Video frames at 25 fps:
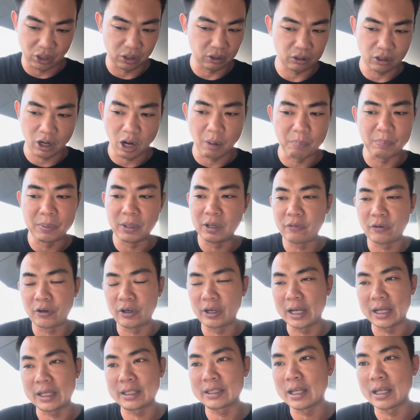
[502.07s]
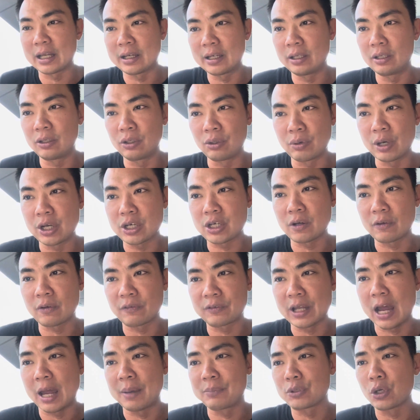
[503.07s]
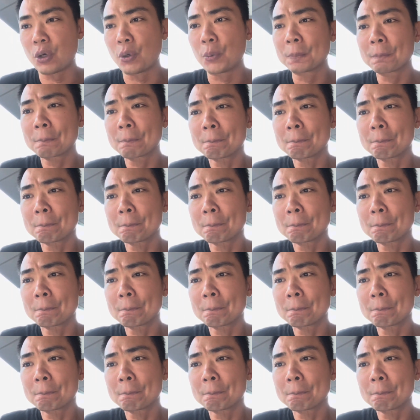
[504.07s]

hopping for an extended duration of time. So